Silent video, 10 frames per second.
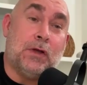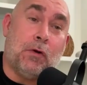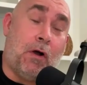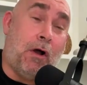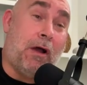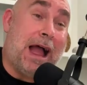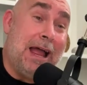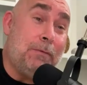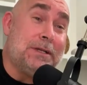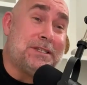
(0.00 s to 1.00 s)
There are,
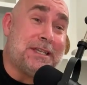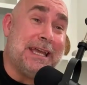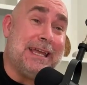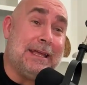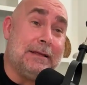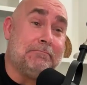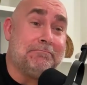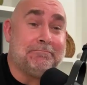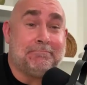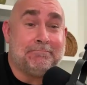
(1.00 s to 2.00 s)
I would say,
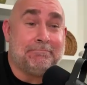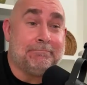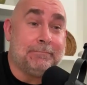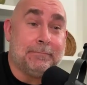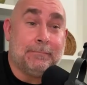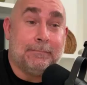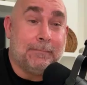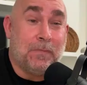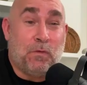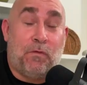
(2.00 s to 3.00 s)

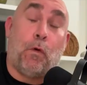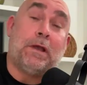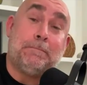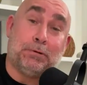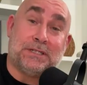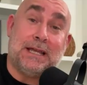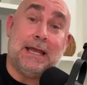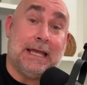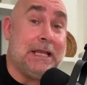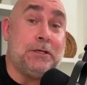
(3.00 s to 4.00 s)

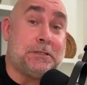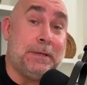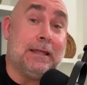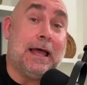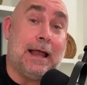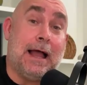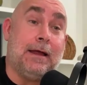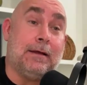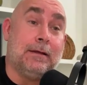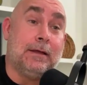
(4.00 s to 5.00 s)
40%, and it used to be a lot
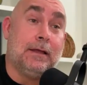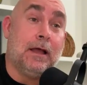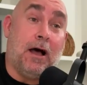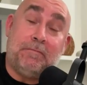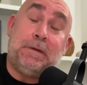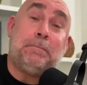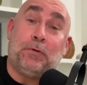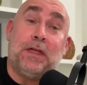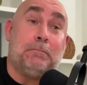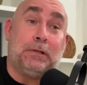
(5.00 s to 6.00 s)
higher, of
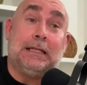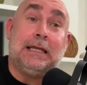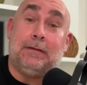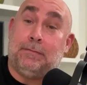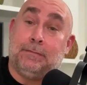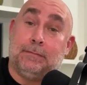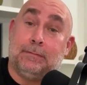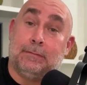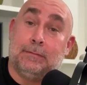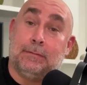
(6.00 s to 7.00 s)
people that believe
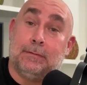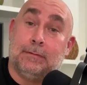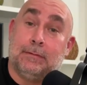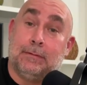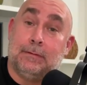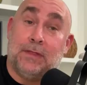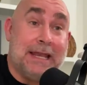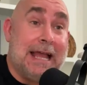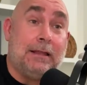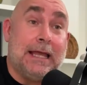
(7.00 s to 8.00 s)

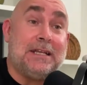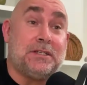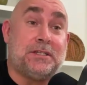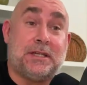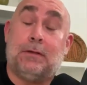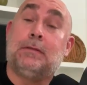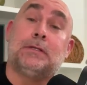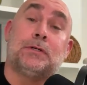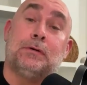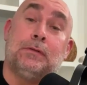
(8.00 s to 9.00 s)
that LH is telling
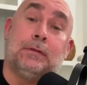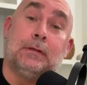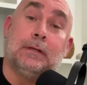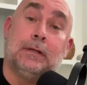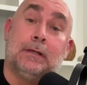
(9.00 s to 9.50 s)
the truth,